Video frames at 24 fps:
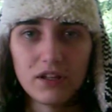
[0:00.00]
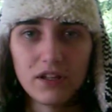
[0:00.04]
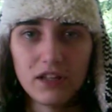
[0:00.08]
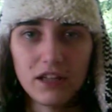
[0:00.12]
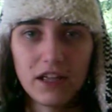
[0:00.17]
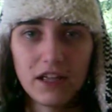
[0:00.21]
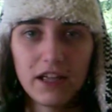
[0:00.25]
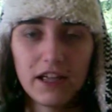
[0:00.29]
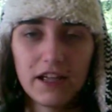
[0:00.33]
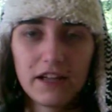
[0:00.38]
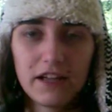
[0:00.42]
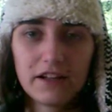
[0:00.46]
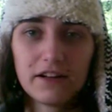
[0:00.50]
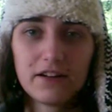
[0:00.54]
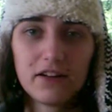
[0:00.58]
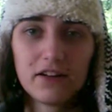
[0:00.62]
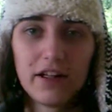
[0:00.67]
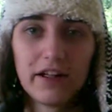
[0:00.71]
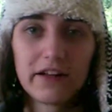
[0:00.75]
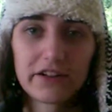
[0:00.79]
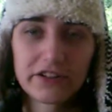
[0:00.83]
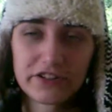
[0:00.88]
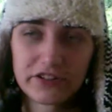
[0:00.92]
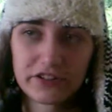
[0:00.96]
and it'll
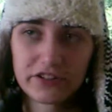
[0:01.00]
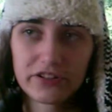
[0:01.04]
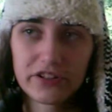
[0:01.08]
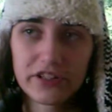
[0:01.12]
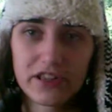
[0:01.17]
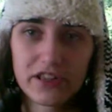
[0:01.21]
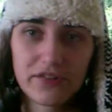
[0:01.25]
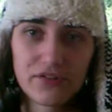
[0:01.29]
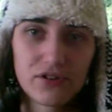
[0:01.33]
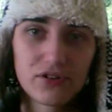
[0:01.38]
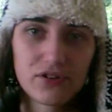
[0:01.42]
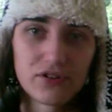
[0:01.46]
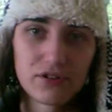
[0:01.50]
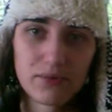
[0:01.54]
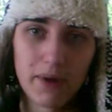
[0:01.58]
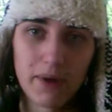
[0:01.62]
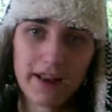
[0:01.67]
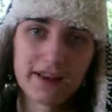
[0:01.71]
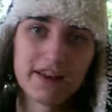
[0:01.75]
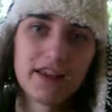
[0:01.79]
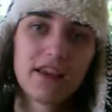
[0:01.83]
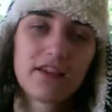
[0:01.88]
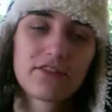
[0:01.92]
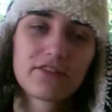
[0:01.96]
actually give you some
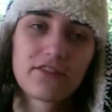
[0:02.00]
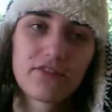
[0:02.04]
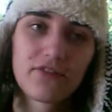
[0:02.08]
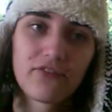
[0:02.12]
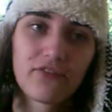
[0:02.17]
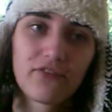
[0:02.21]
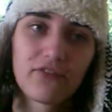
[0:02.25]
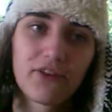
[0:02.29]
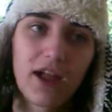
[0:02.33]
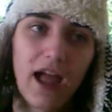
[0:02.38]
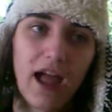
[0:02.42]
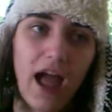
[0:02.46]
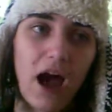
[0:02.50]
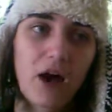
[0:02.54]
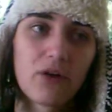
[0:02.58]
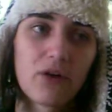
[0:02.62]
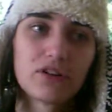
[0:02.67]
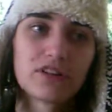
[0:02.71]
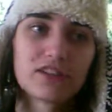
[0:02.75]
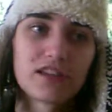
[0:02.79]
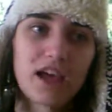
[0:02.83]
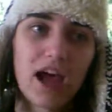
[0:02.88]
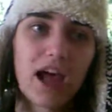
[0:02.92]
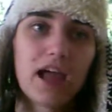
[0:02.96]
ideas of how to
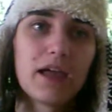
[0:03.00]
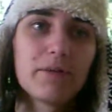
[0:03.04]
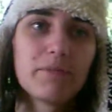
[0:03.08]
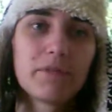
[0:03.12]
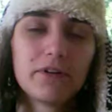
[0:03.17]
type.